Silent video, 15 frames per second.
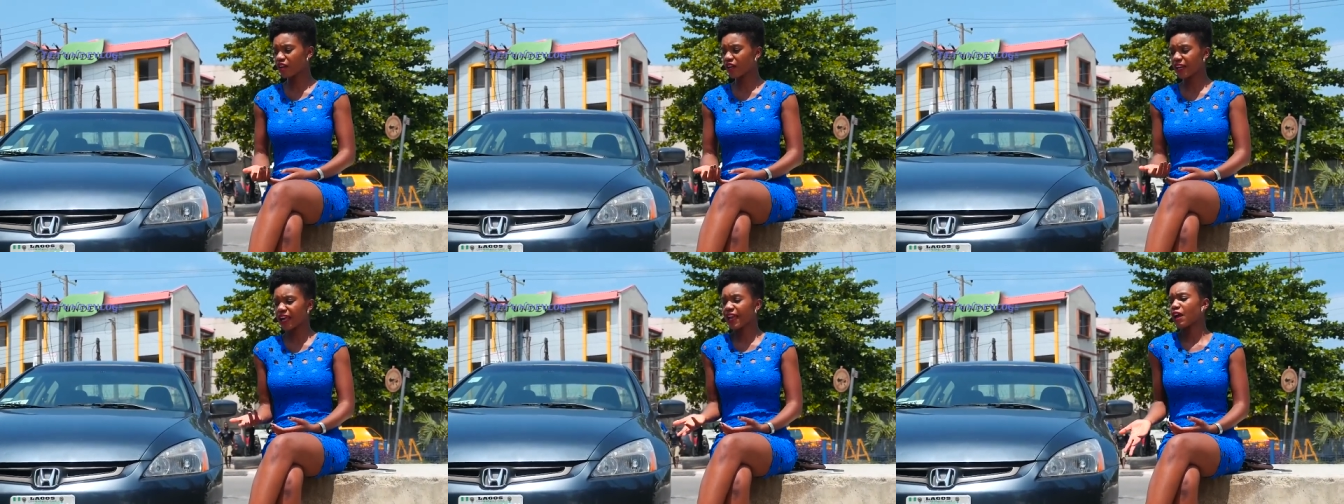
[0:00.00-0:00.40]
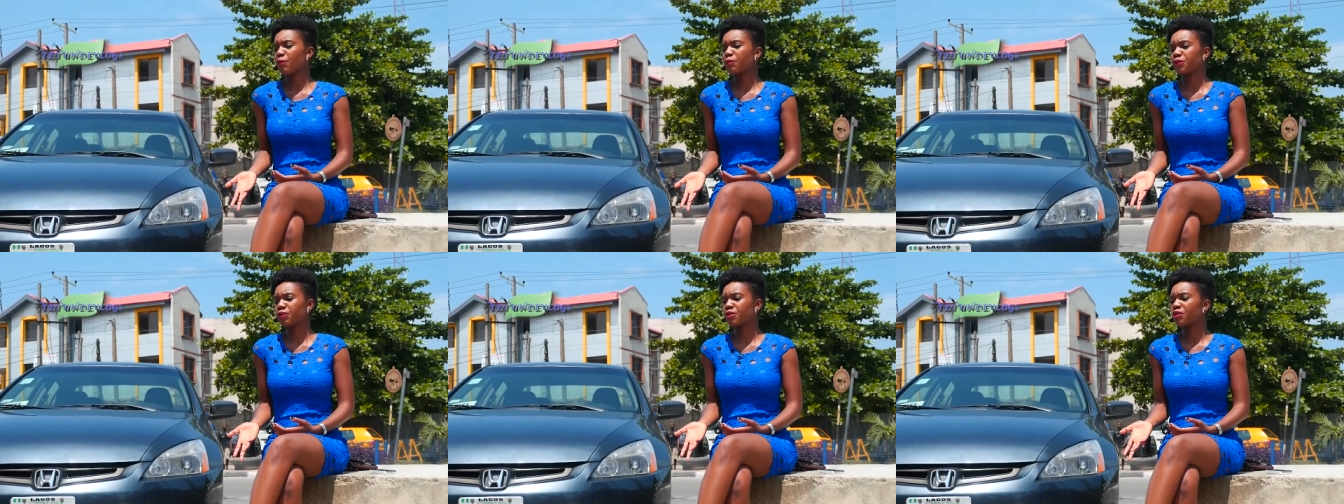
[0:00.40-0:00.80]
can I
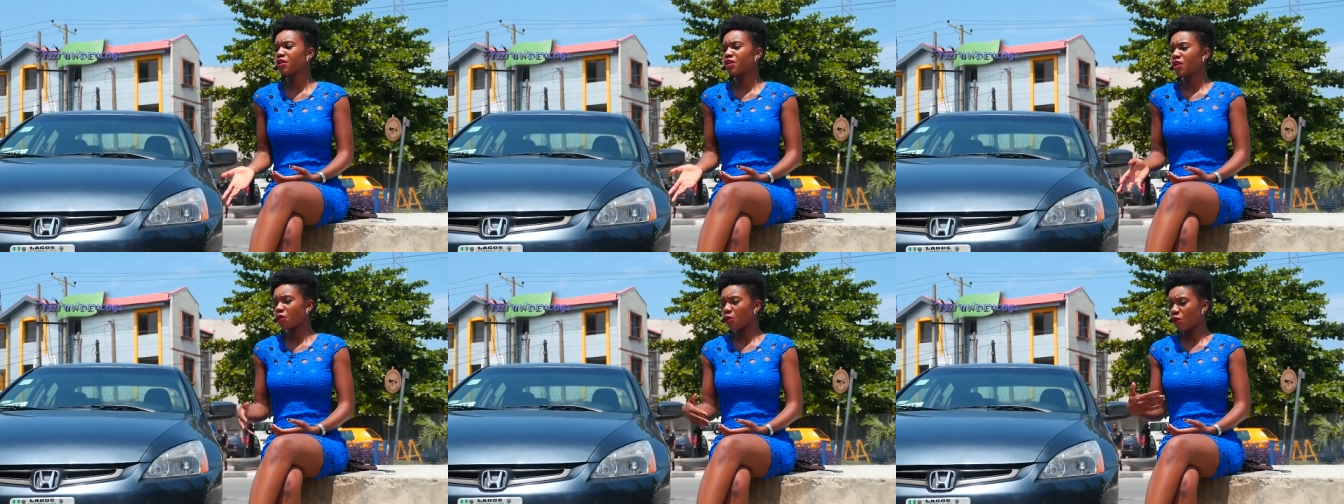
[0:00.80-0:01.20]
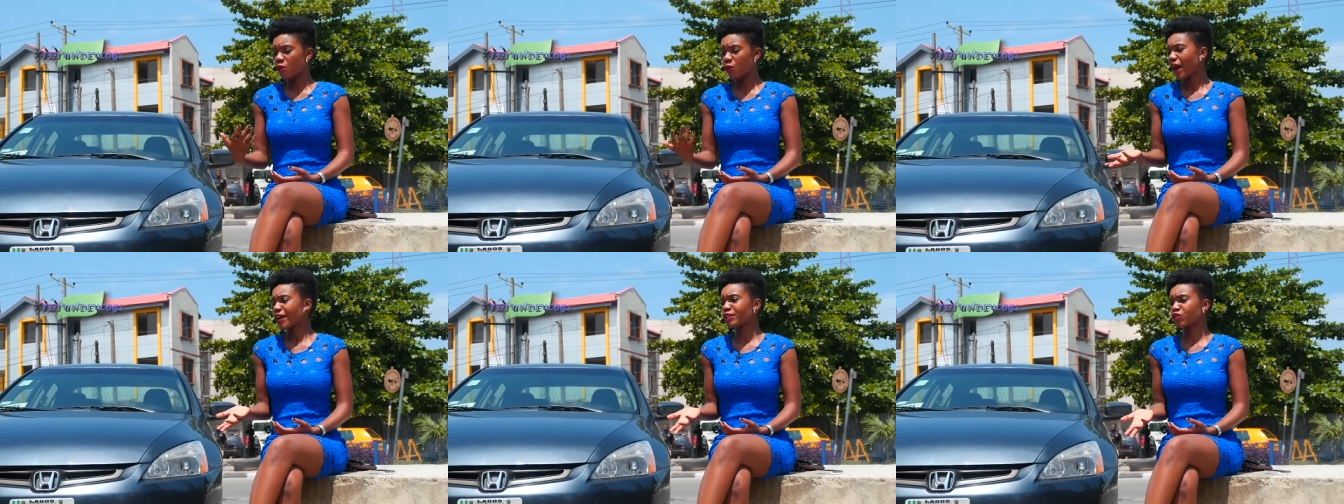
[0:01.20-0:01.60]
help you?
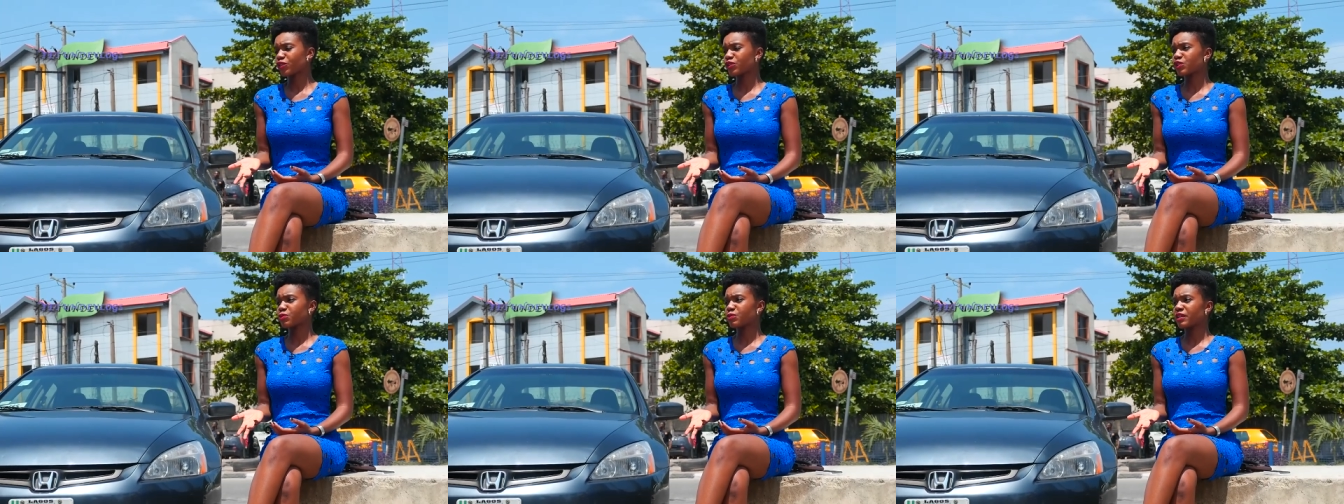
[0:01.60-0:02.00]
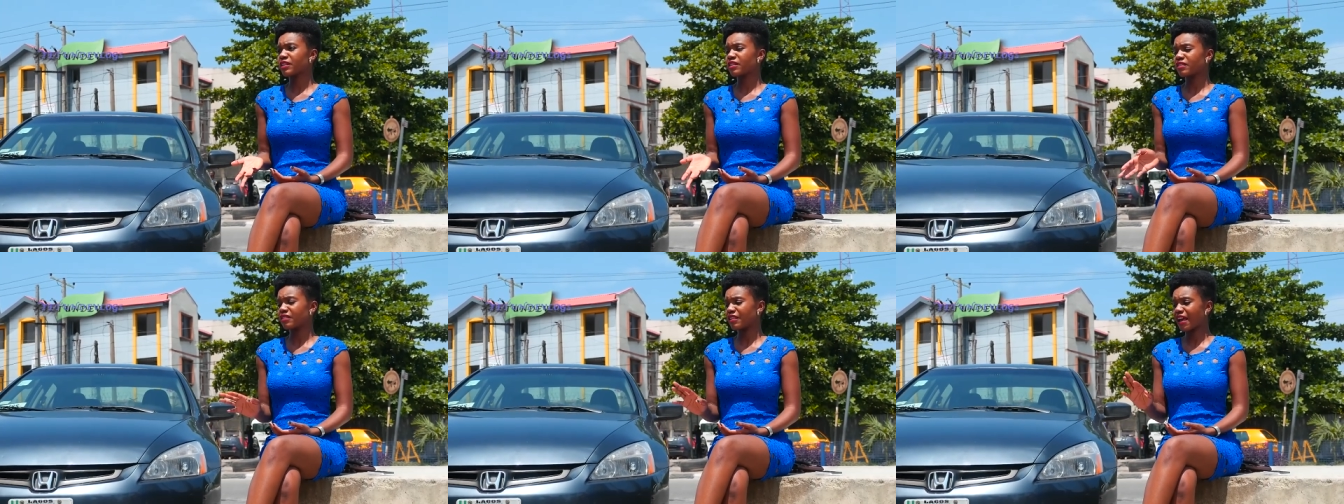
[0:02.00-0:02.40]
Why are you talking to me?
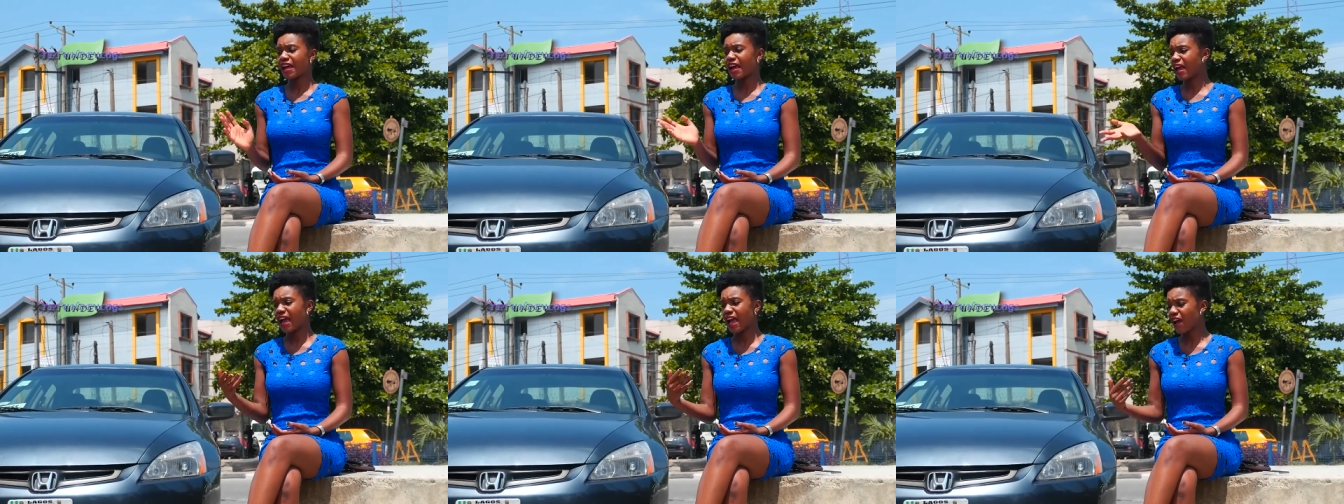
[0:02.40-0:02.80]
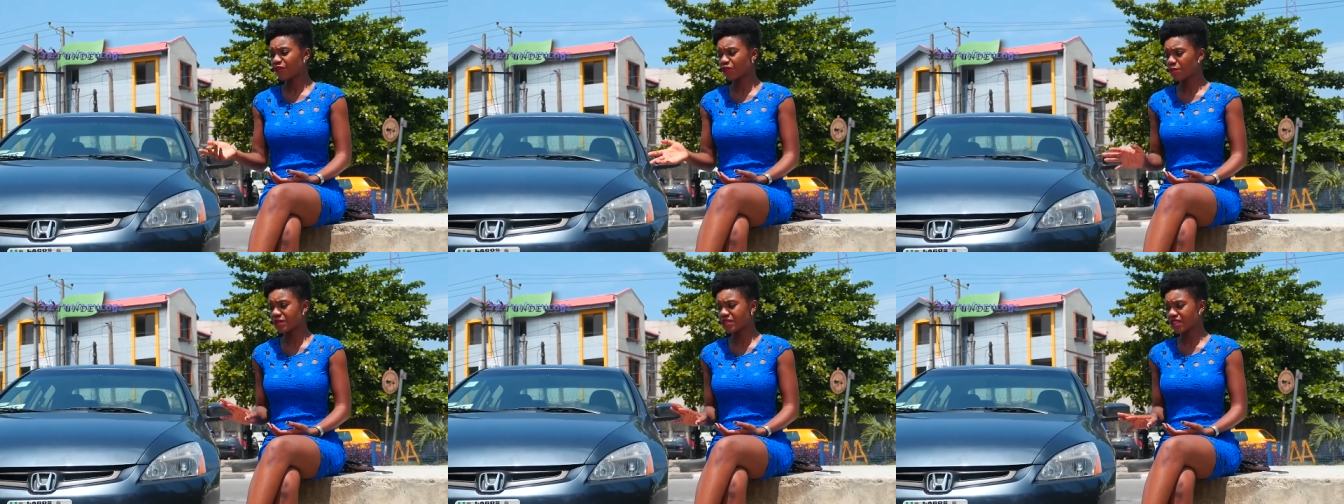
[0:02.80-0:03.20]
I have
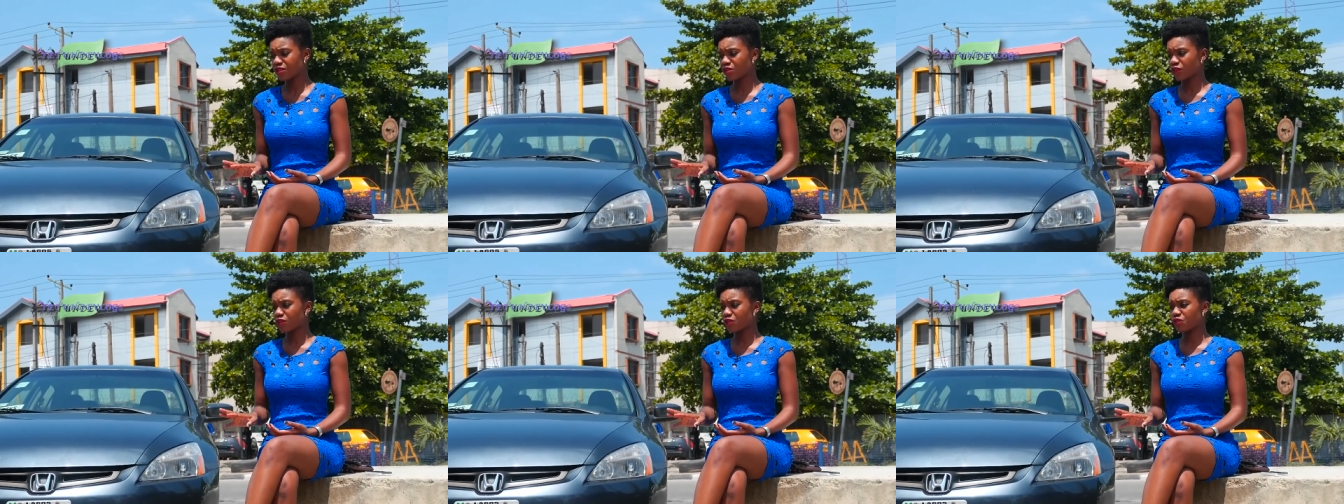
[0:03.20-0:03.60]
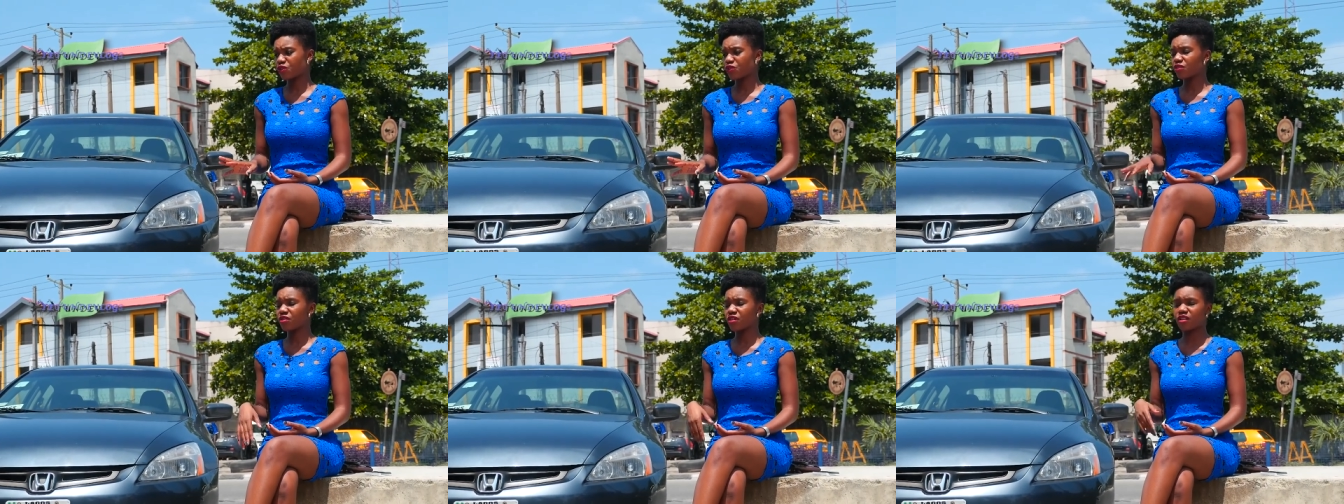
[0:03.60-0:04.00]
no business talking to
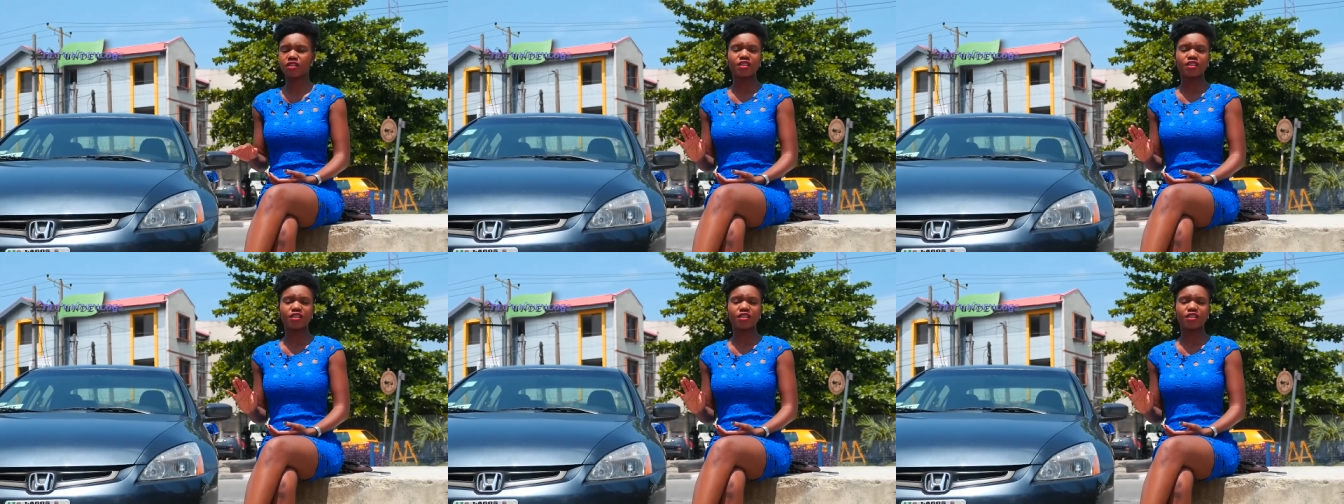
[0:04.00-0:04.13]
you.